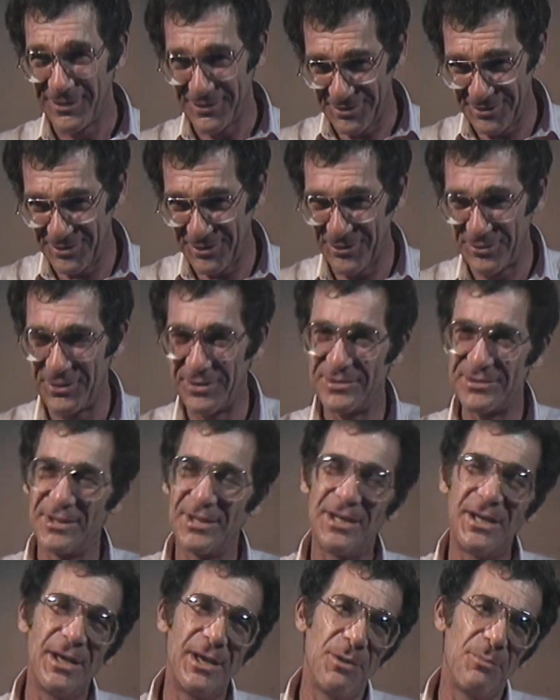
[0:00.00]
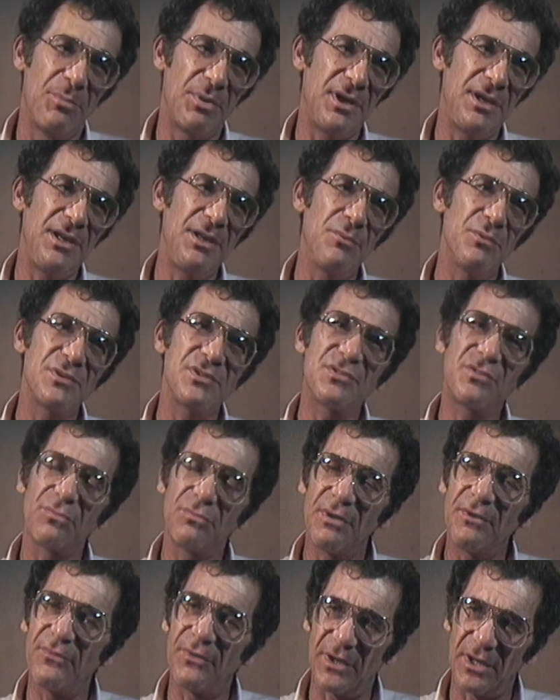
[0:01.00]
You know, and but he was
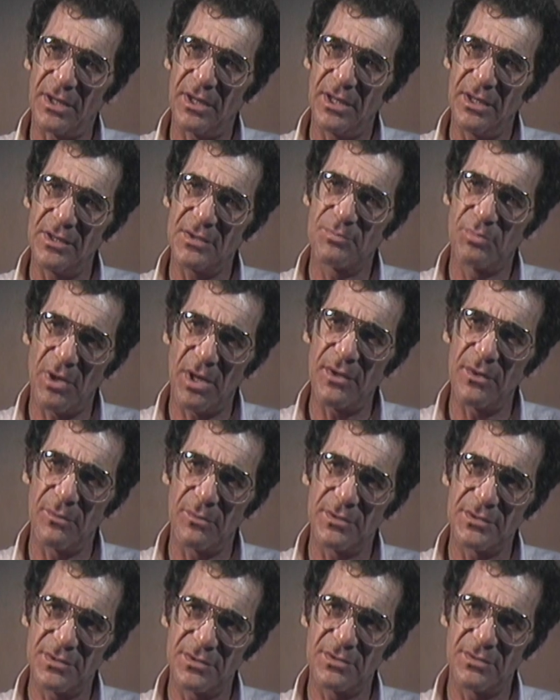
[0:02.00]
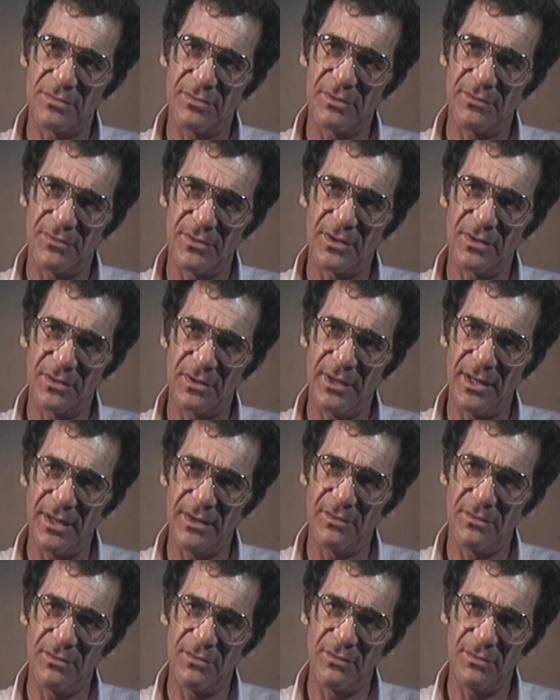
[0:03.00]
terrific, and his brother was terrific,
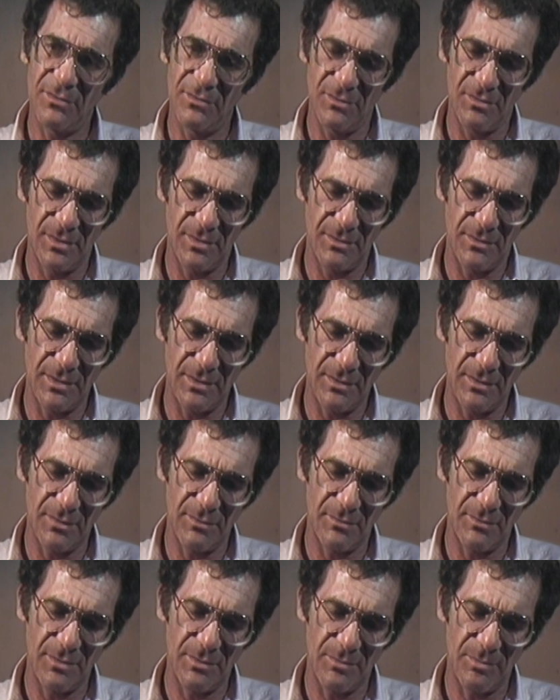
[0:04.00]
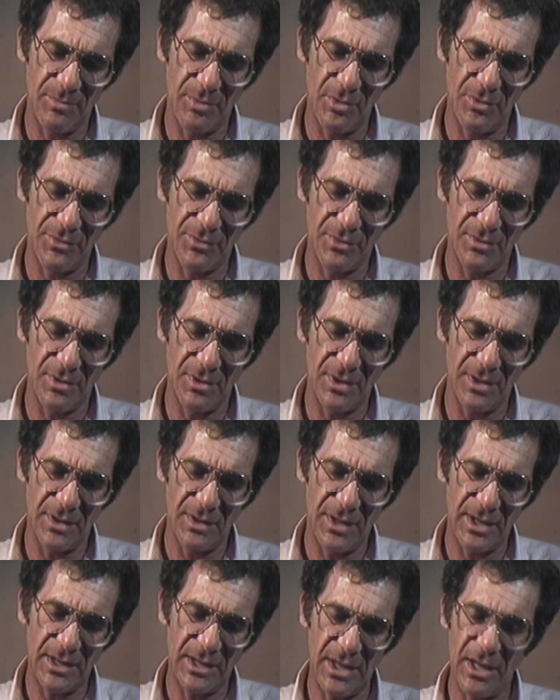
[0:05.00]
Len too, and they, they, were, they were both good.
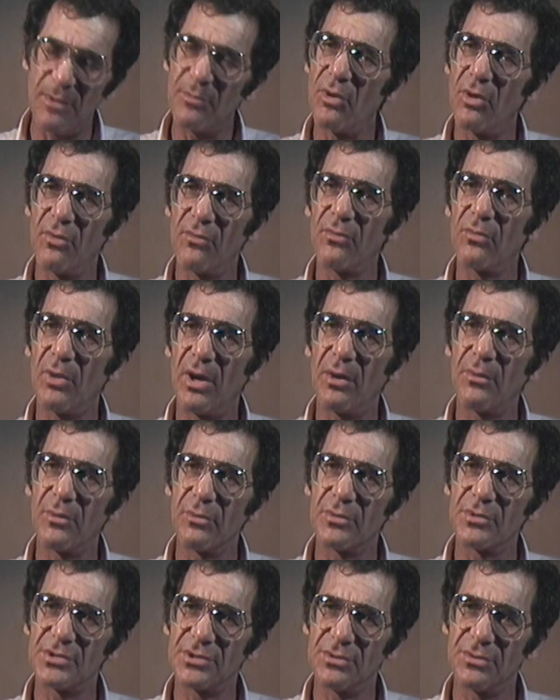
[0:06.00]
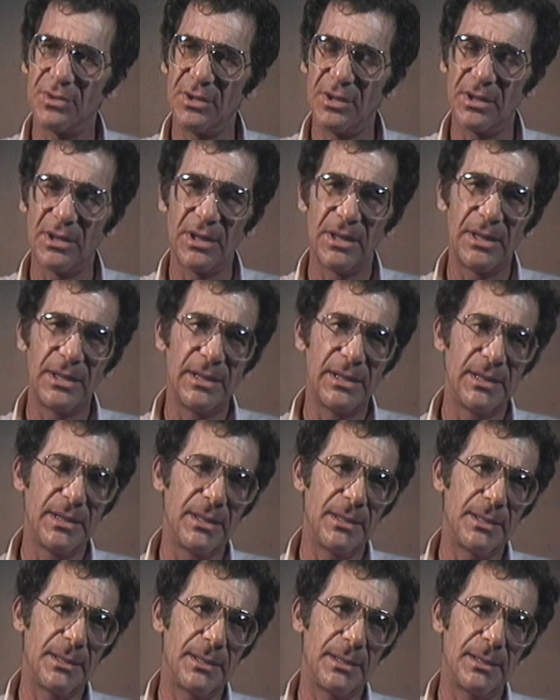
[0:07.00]
And they came over while we were shooting.
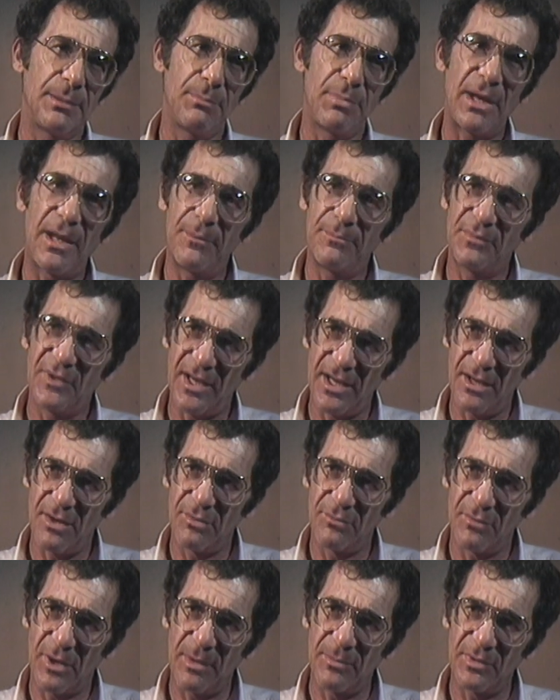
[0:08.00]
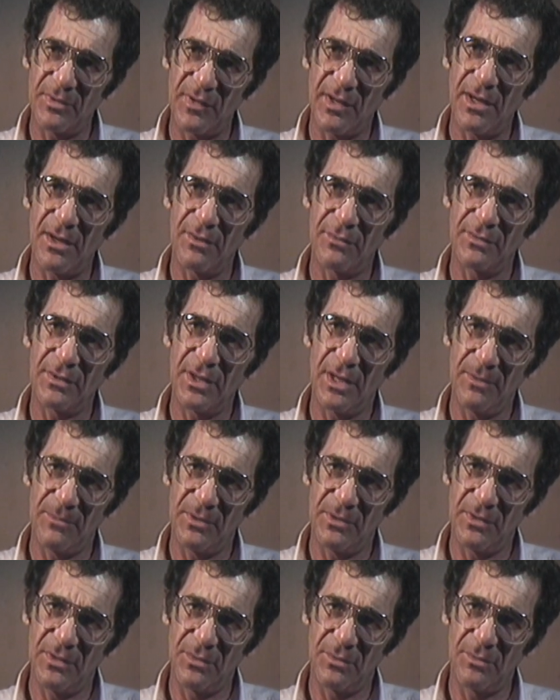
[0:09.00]
Uh, Bob Towne, Robert Towne, came
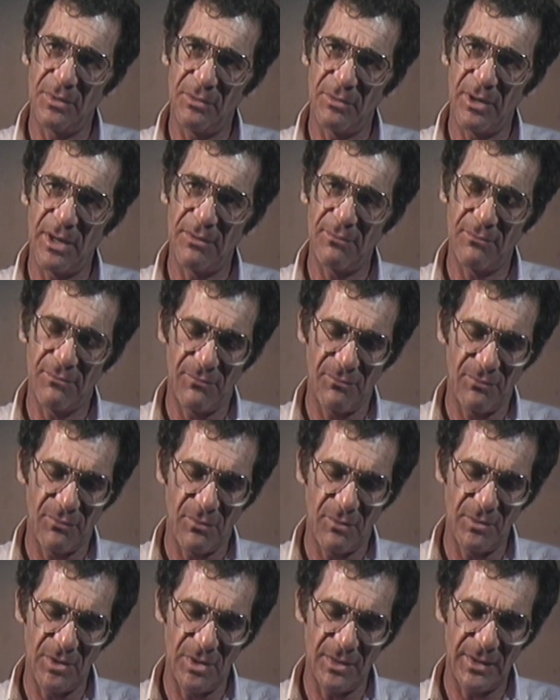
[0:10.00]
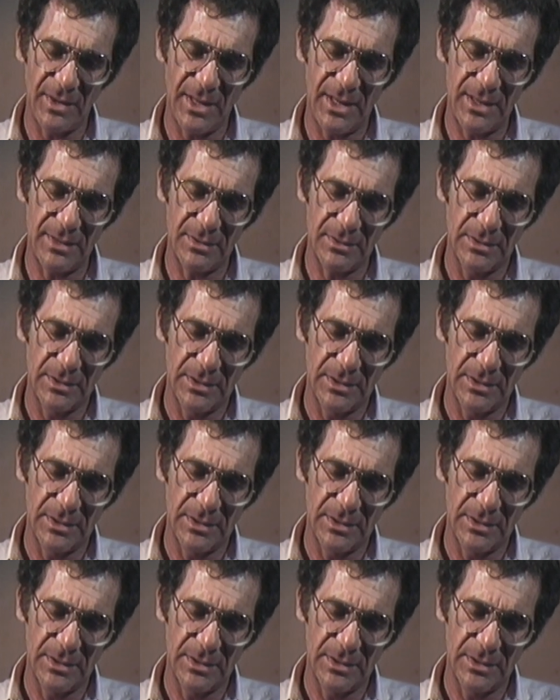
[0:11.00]
and did the rewrite for me on that.